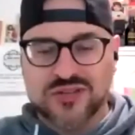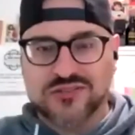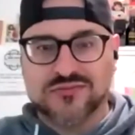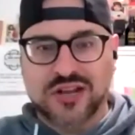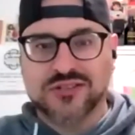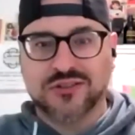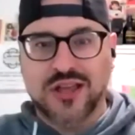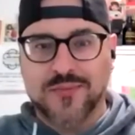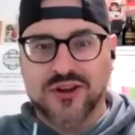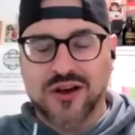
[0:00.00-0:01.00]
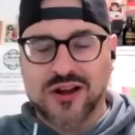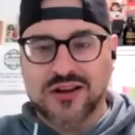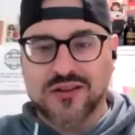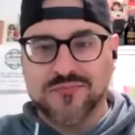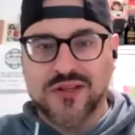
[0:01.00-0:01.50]
just yeah. tons of lemon on
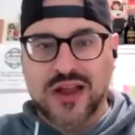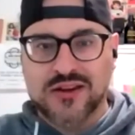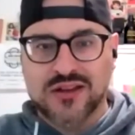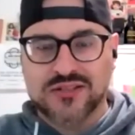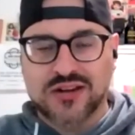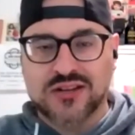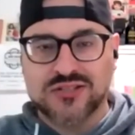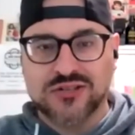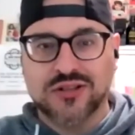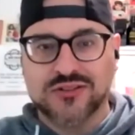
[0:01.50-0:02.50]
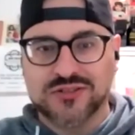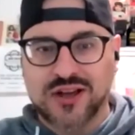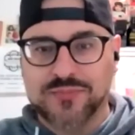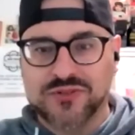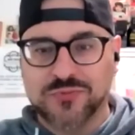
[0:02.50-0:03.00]
it and a ton of dill on
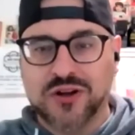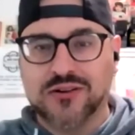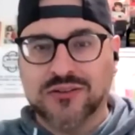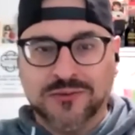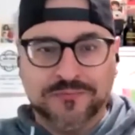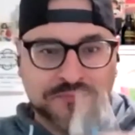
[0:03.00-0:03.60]
top as well.